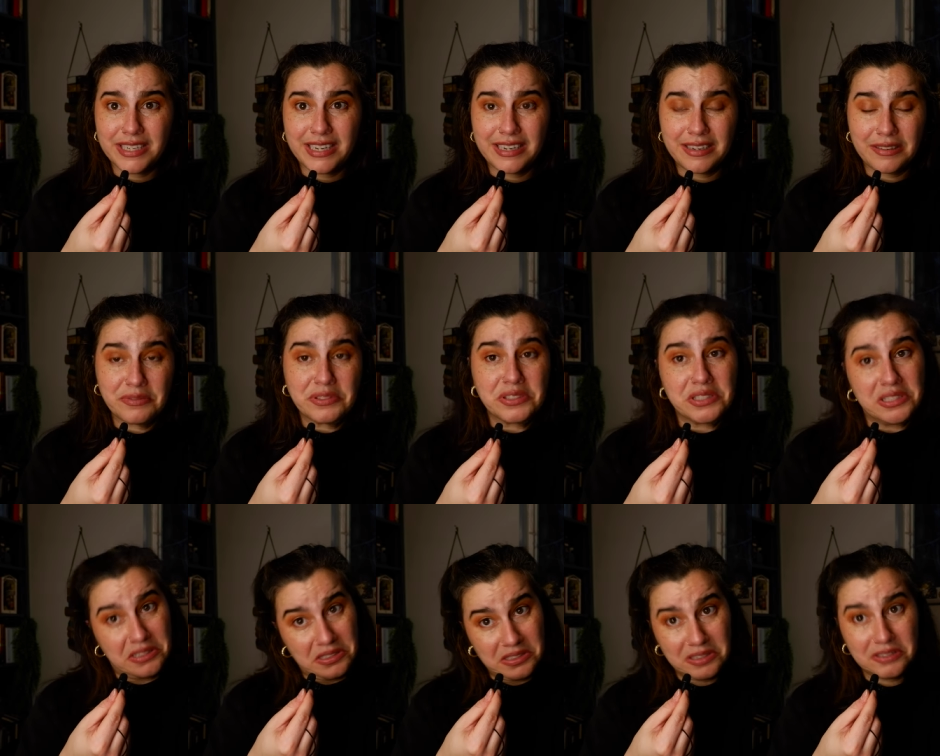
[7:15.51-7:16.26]
And I
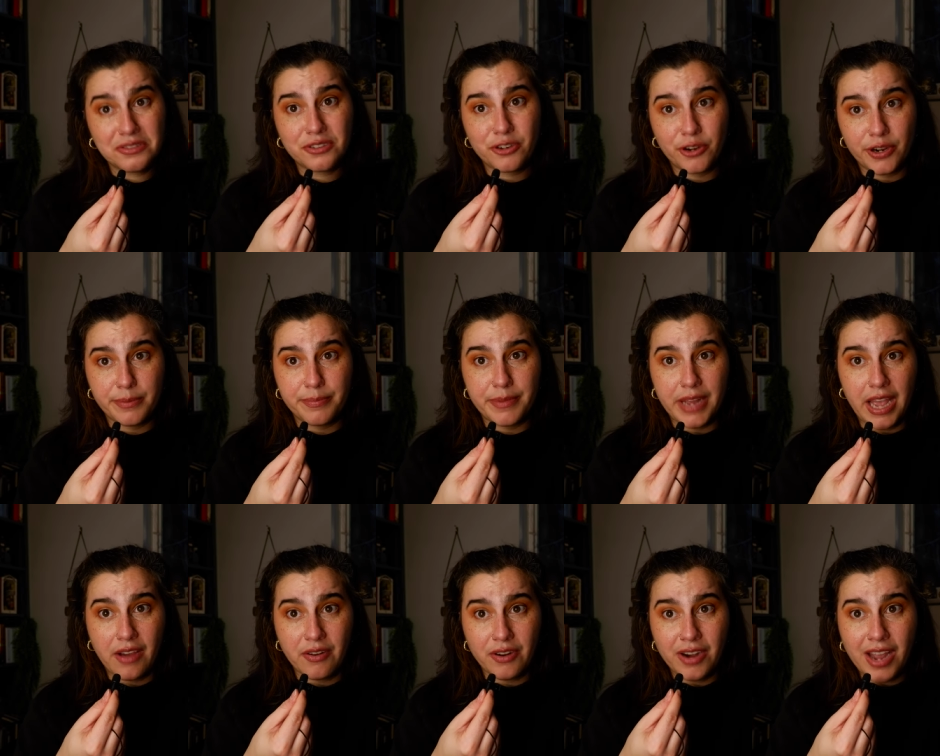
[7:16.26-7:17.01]
was a little
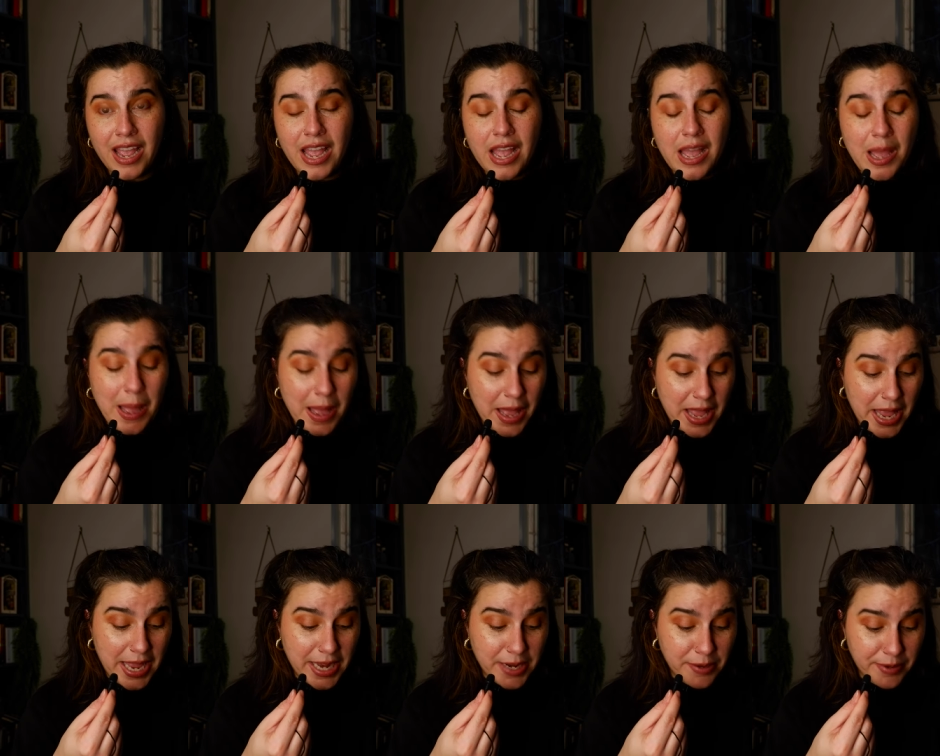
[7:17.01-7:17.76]
creeped out.
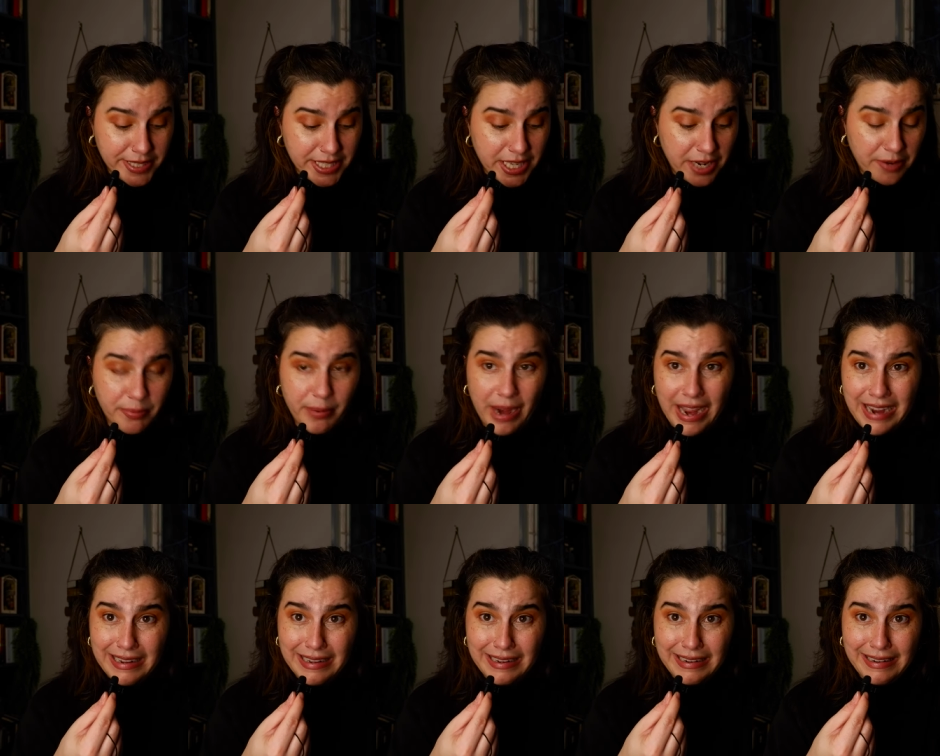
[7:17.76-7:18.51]
Anyways, I
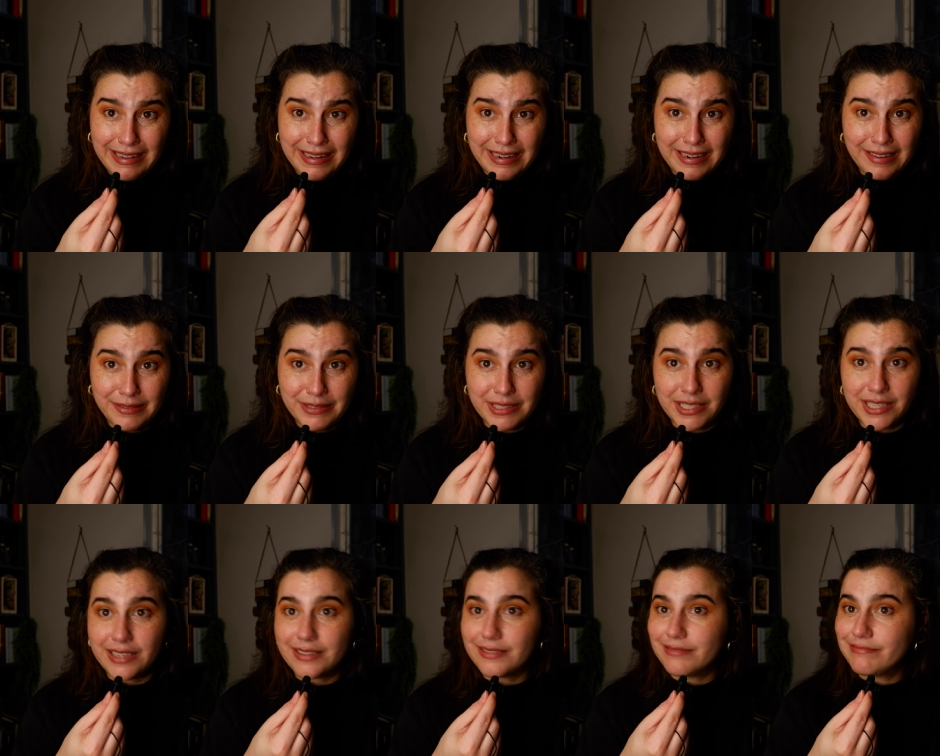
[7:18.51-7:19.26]
read it and I
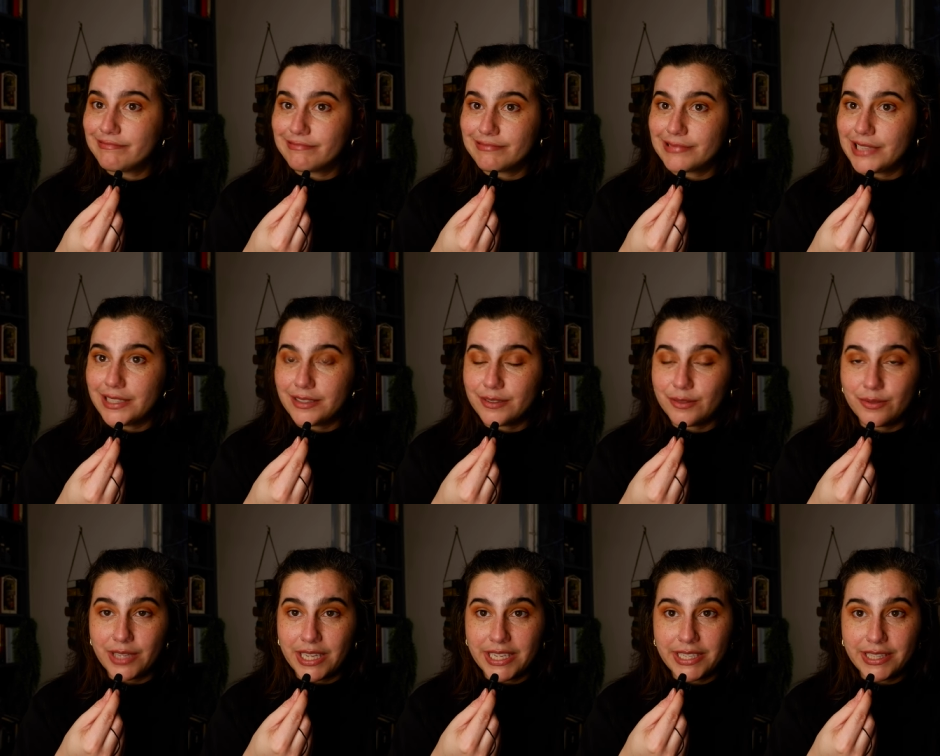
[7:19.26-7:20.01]
was like, I
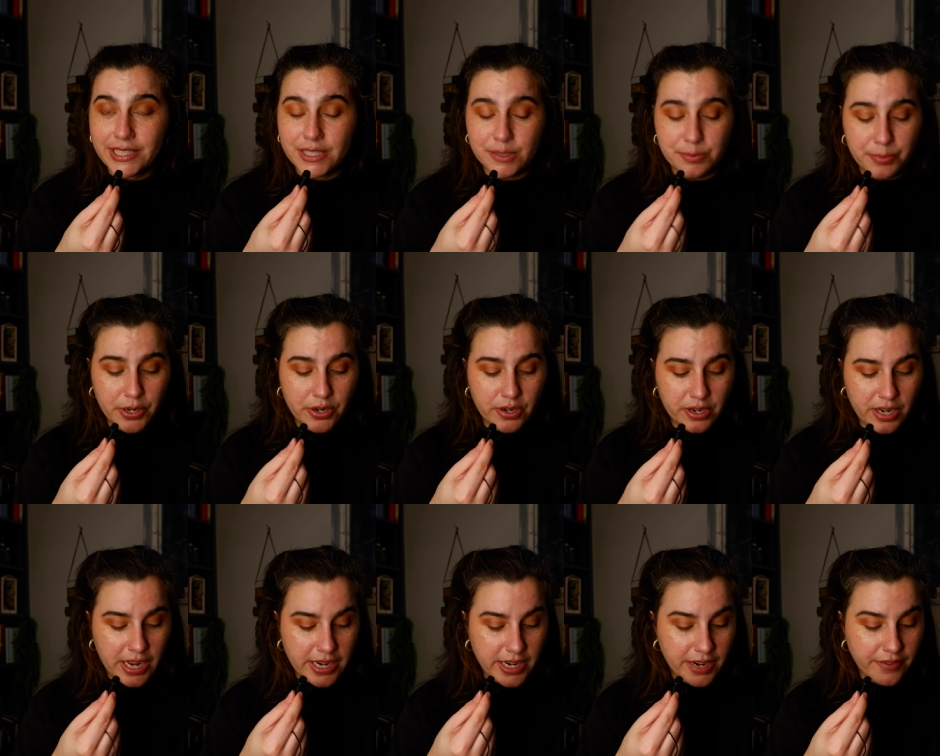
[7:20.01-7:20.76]
don't like this
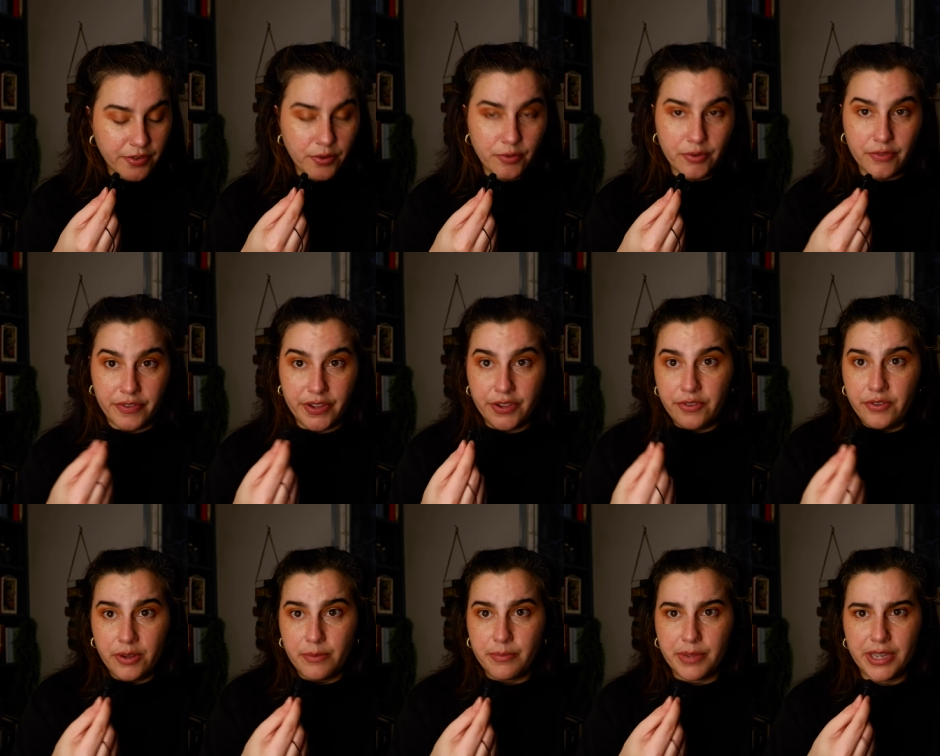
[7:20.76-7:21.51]
book. I never
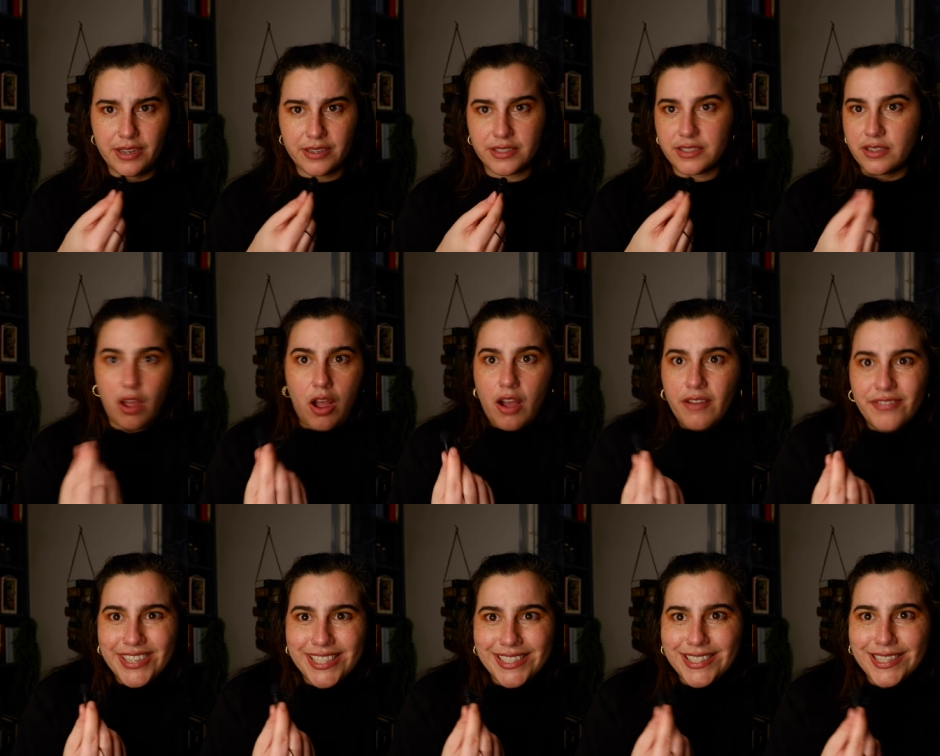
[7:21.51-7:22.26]
reviewed it because
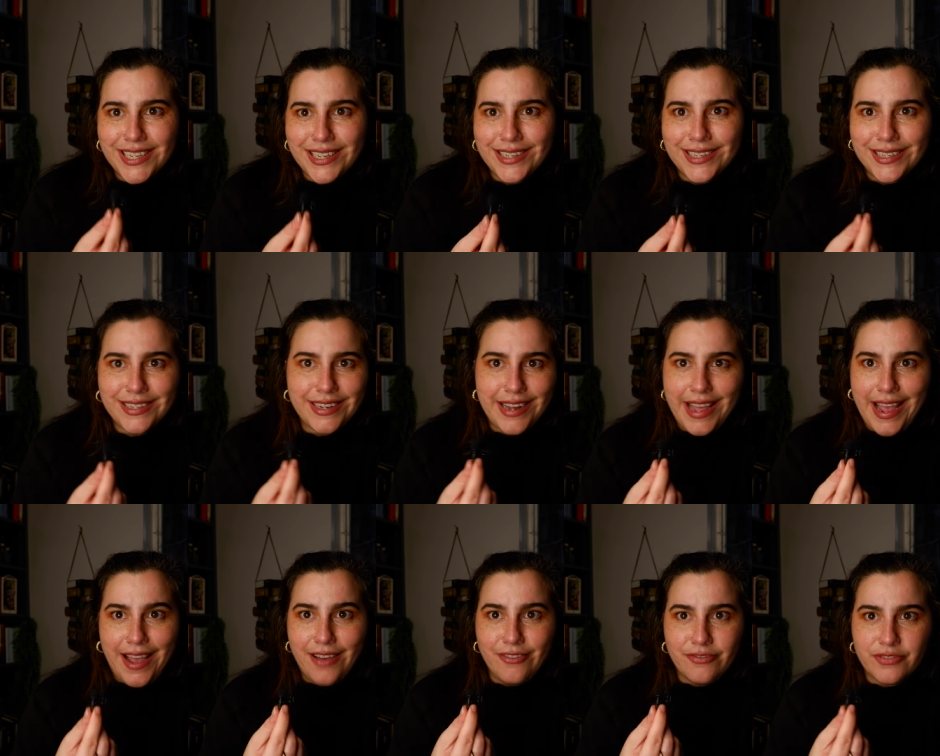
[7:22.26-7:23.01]
obviously I didn't
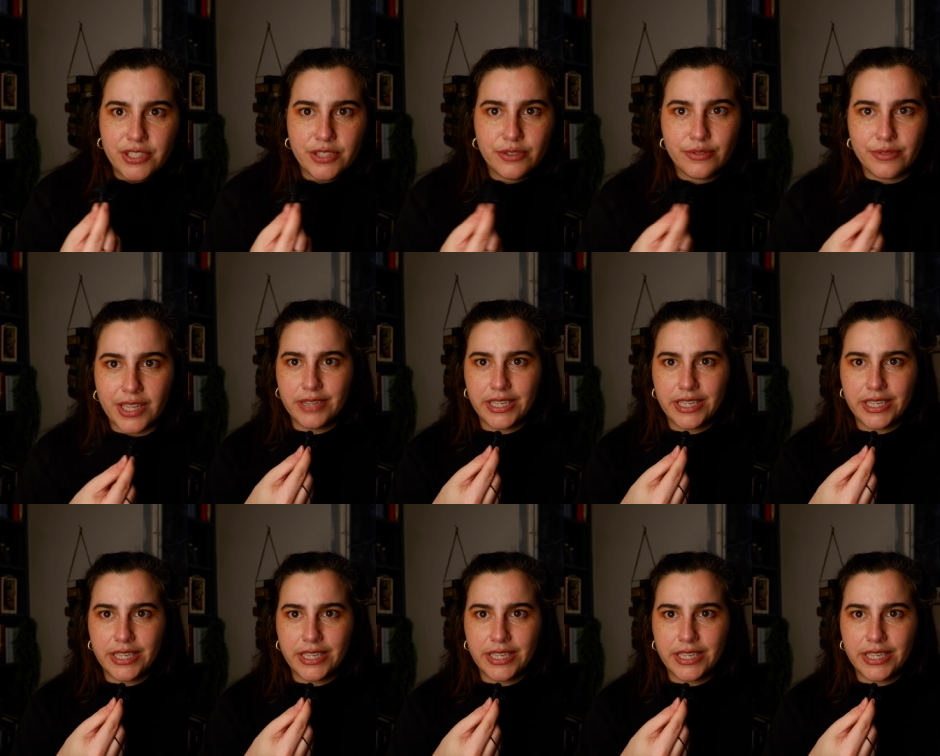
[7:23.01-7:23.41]
have to.